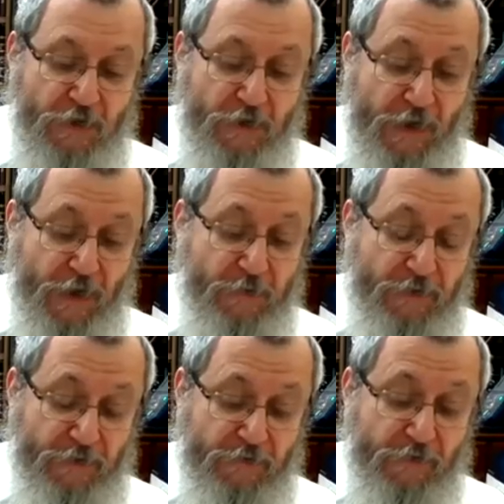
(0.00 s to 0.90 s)
yeah, I
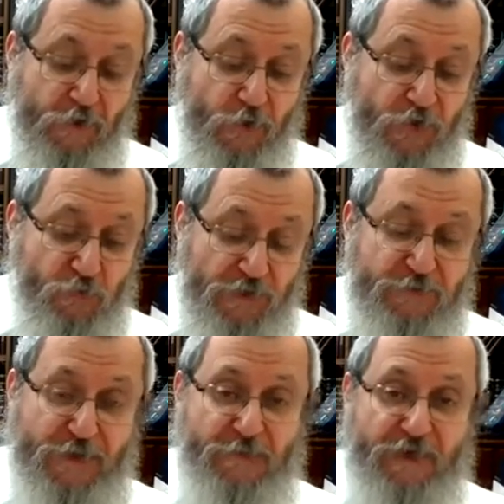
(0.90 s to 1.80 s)
mean, so your question
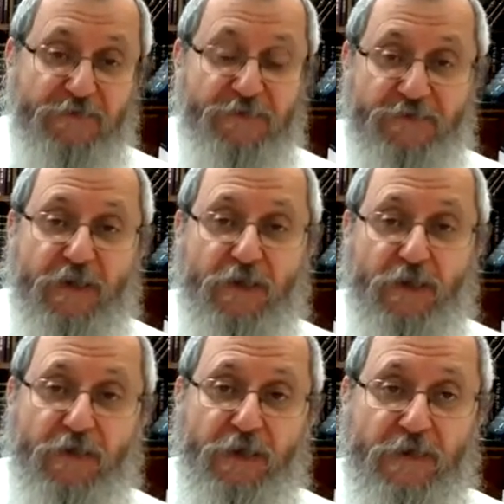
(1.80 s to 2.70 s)
wasn't about the benefits of
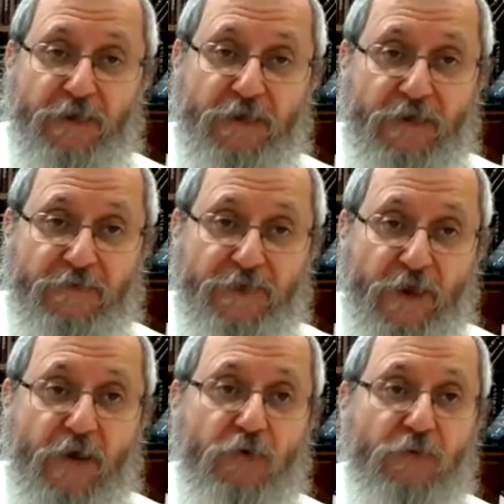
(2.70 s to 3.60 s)
alcohol and if there
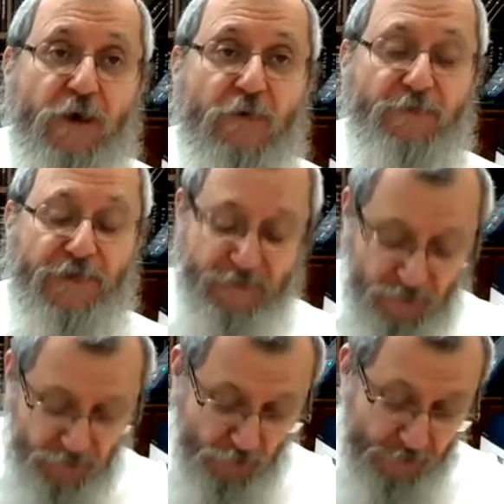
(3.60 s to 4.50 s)
are or there aren't, but let's
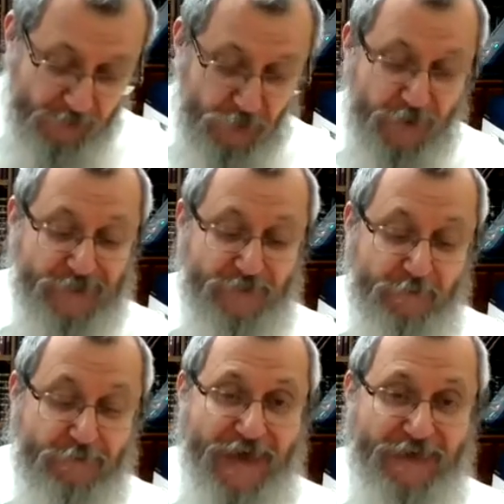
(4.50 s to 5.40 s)
just talk about the concept
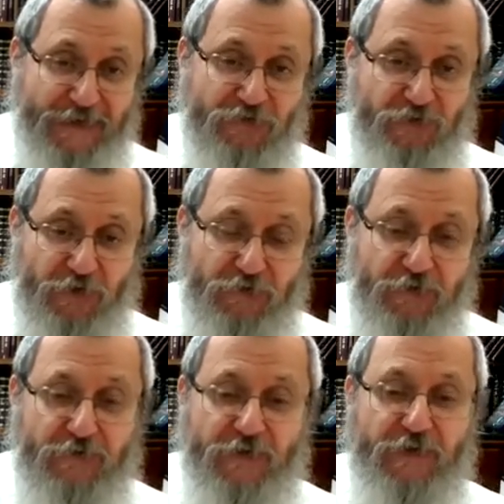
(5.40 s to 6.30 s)
of banning in
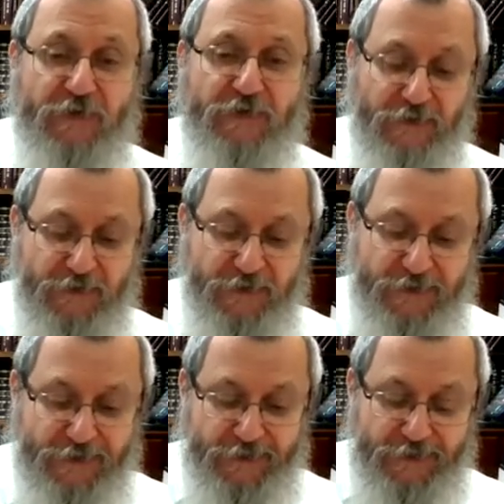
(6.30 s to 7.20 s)
general, right?
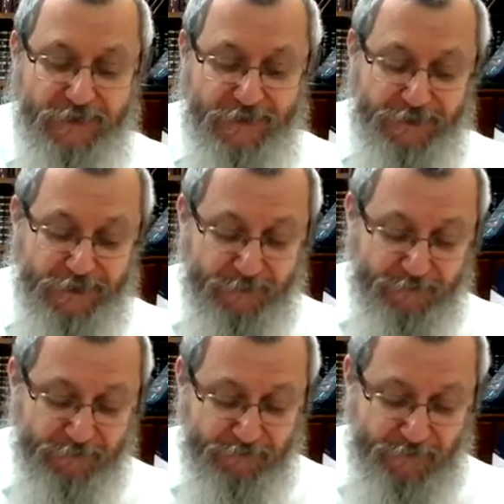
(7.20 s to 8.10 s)

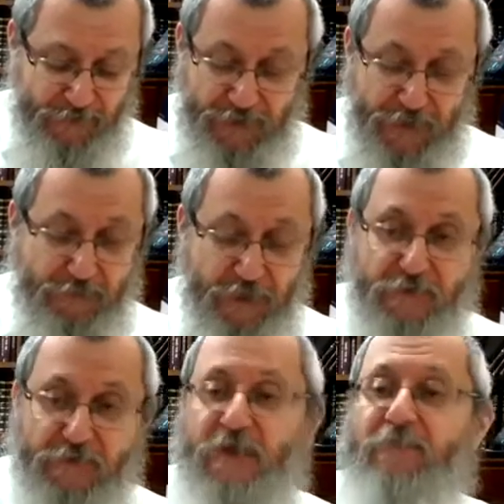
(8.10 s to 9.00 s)
Again, I'm not.